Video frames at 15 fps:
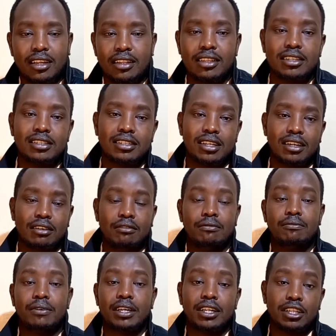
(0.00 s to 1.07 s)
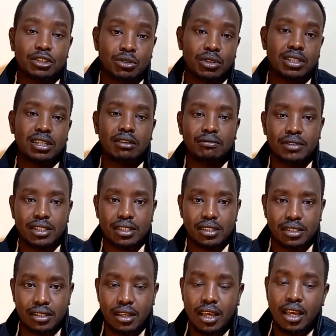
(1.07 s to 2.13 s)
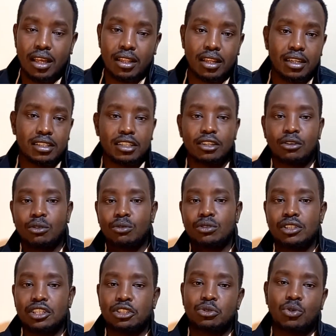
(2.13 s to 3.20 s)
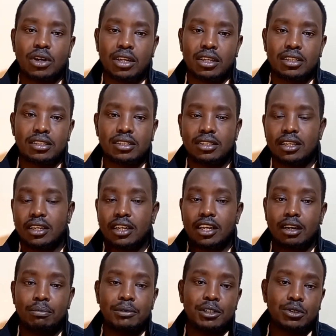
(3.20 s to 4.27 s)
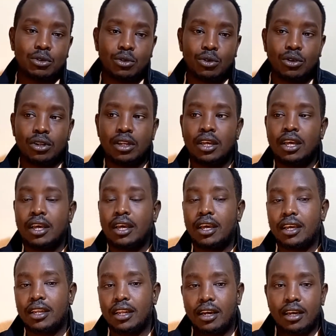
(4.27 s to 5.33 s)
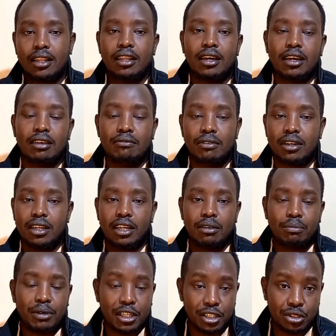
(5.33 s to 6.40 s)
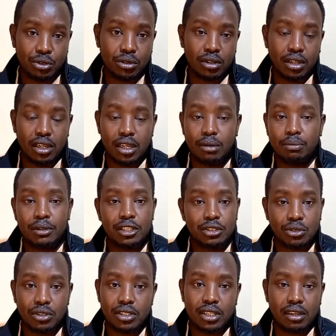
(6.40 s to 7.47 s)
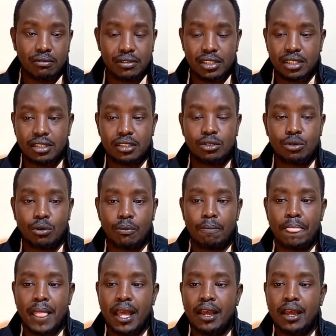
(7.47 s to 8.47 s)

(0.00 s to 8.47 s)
these financial services. That includes insurance, capital, and other, even like pension services. So